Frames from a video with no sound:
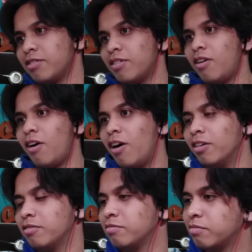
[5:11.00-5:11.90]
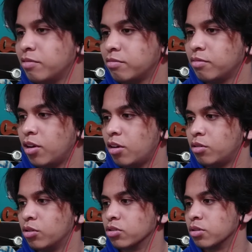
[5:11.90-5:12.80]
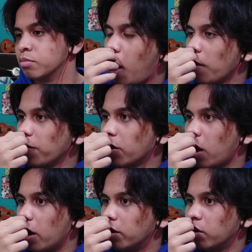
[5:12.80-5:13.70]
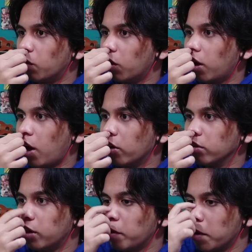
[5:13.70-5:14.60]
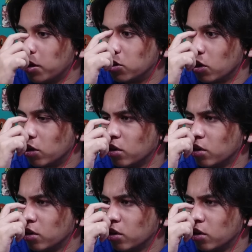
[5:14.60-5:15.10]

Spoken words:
Aw, how wholesome. I forgot how they met each other.